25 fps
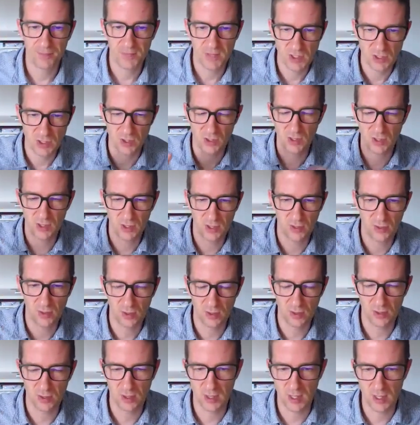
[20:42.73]
so that you
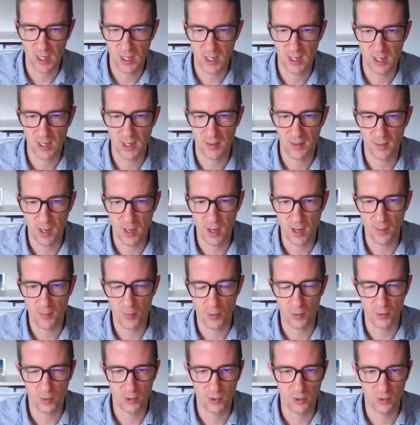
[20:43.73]
can
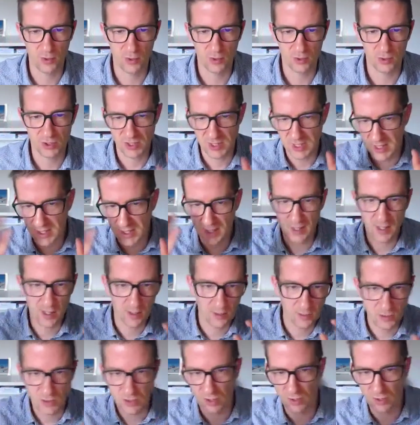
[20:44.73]
put your sticky
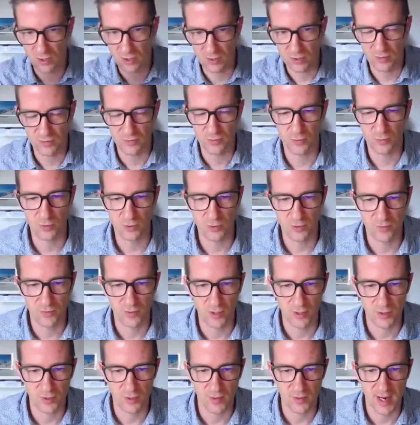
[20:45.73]
notes on of all of
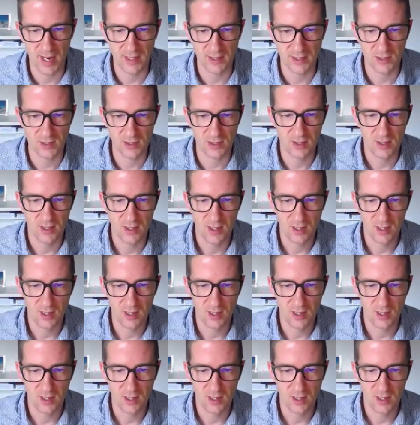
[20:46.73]
your threats